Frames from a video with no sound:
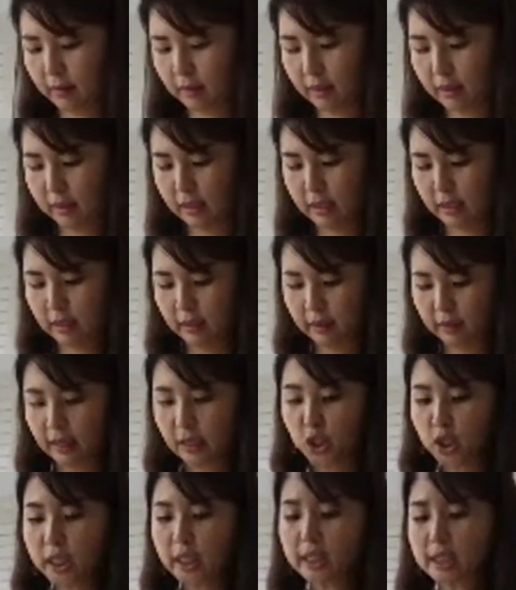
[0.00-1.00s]
It's actually
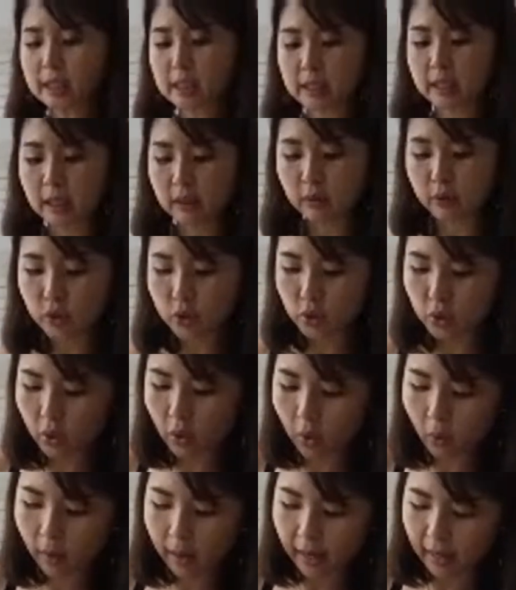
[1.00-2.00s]
sealed, so
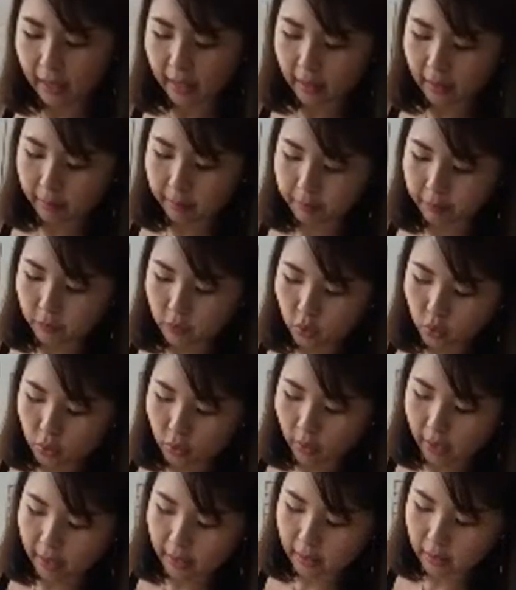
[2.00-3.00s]
I am
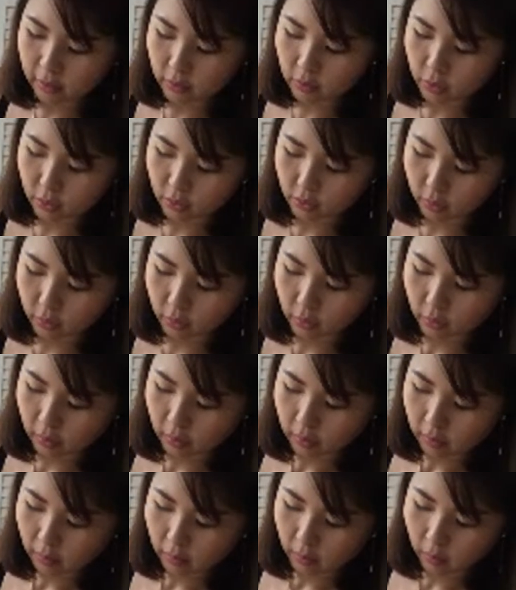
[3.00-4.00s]
trying to
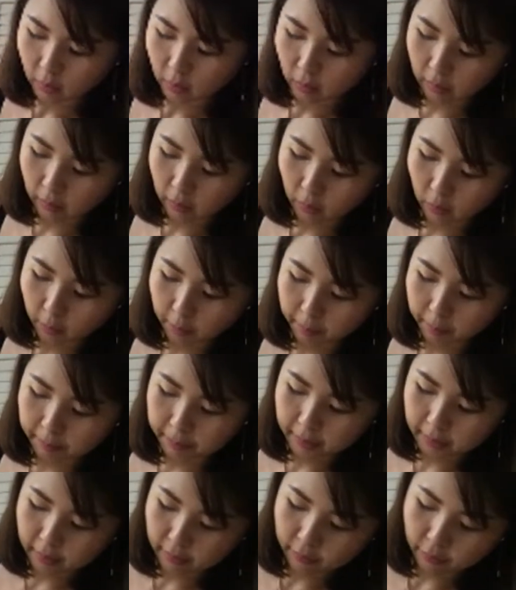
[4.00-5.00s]

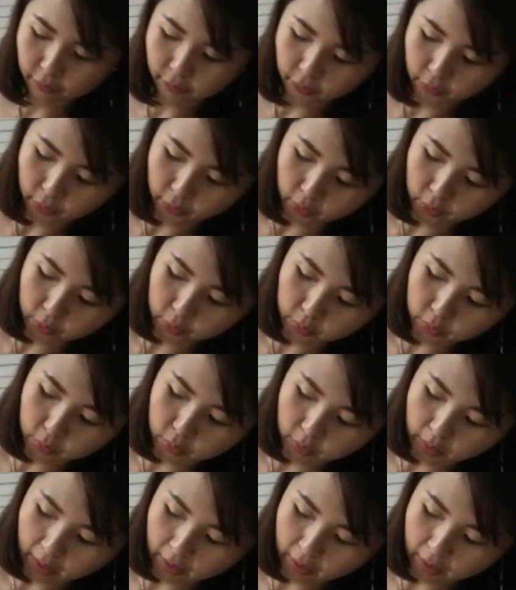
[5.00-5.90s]
open for you to have